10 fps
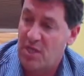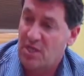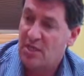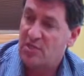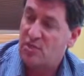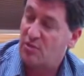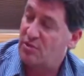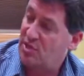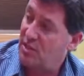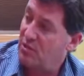So they're
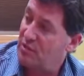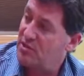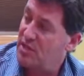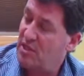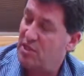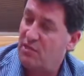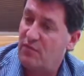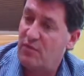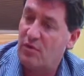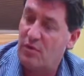sitting around the station
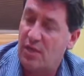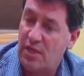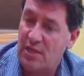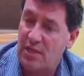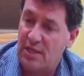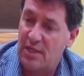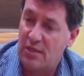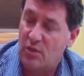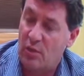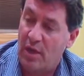for a
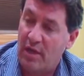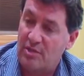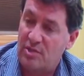little while.